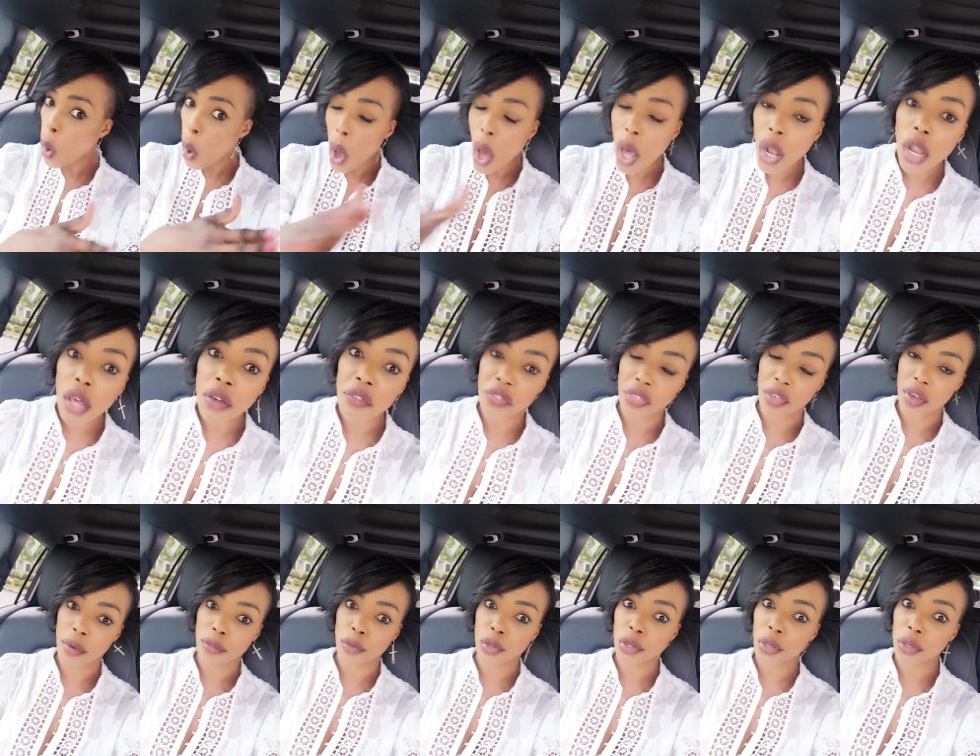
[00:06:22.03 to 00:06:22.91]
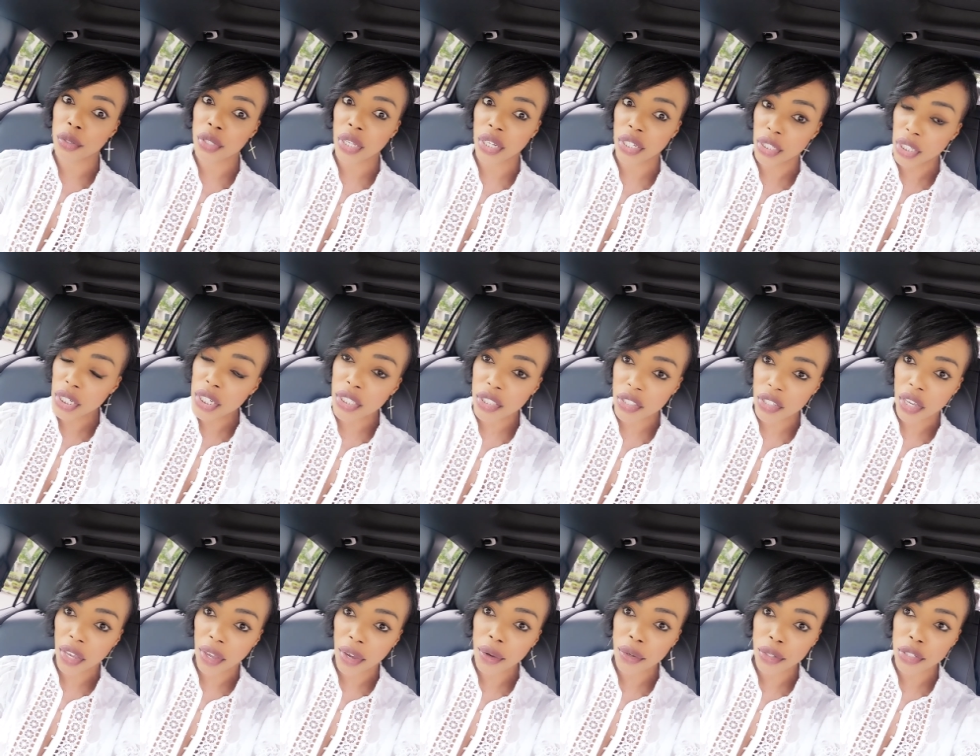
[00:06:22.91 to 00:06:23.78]
all of them you know they needed
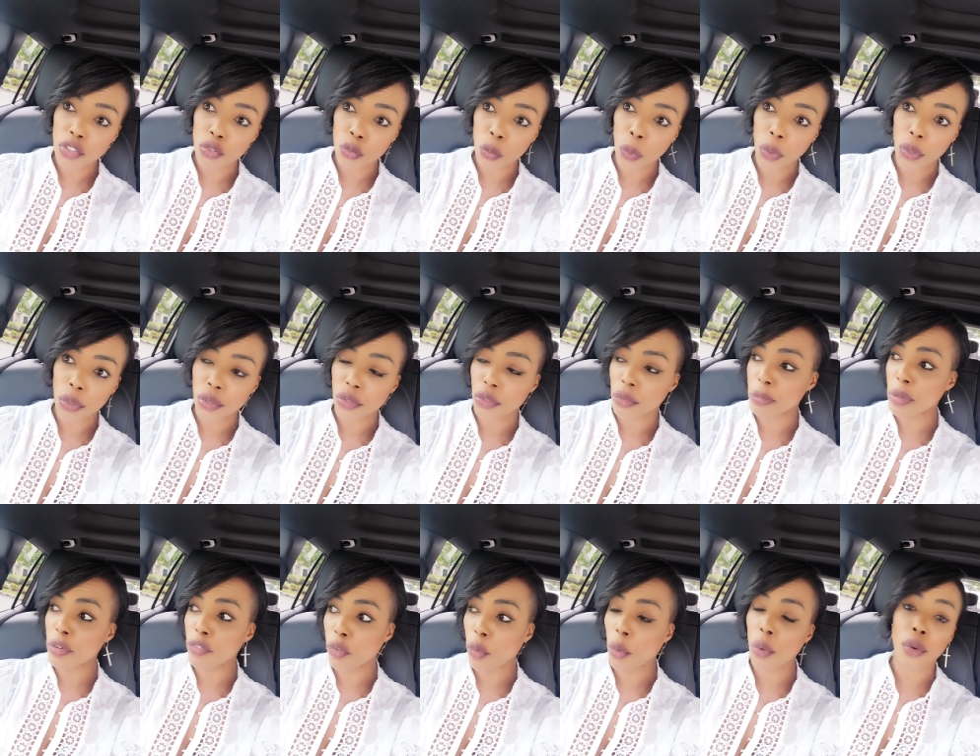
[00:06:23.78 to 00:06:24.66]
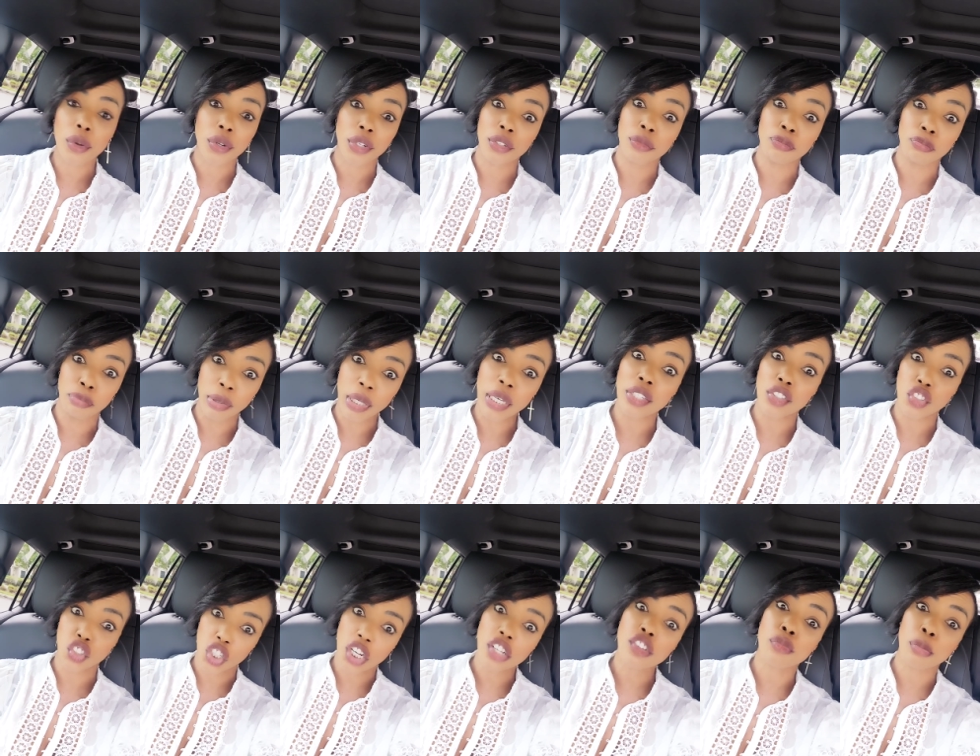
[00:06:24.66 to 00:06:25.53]
to hear these words before the
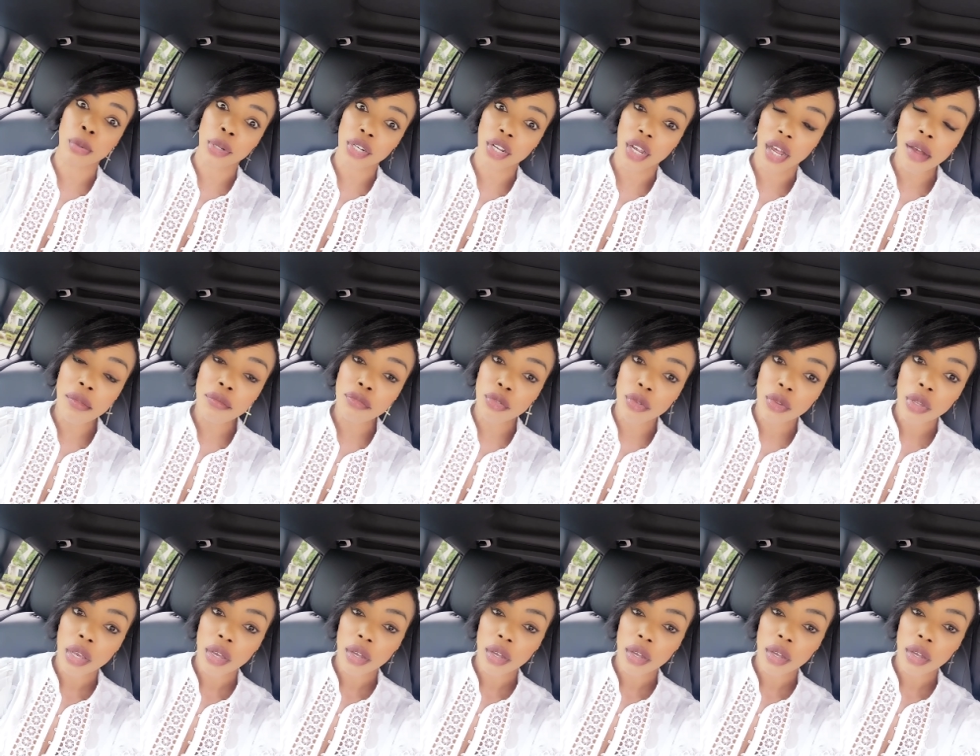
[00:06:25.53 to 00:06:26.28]
big judgment comes